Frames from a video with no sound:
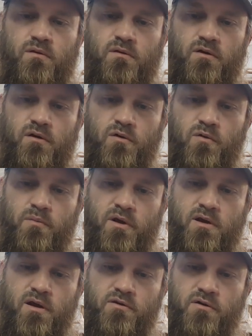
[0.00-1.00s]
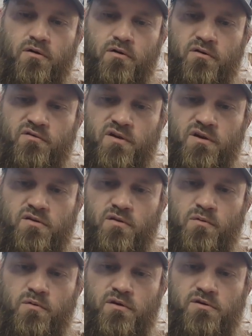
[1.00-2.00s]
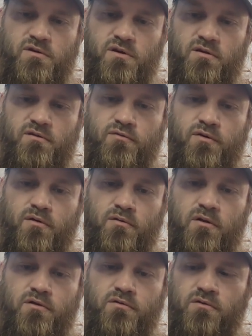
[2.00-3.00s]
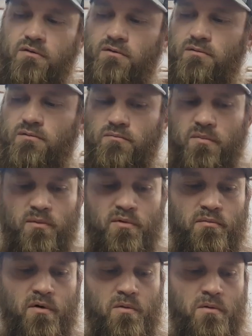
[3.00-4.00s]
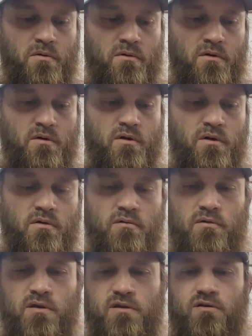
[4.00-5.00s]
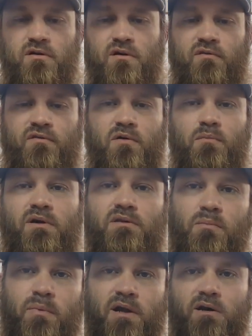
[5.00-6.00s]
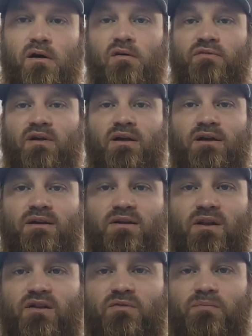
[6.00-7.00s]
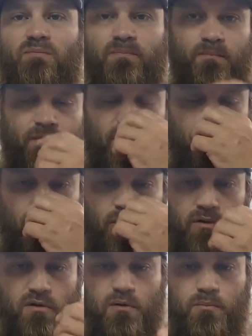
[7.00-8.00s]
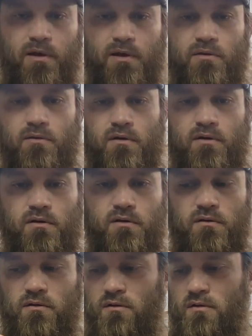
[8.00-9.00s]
You know, we may catch 100 fish on one of these jigs if we don't lose it, maybe more. We'll catch enough they'll beat the paint off the head, and that's pretty good paint right here.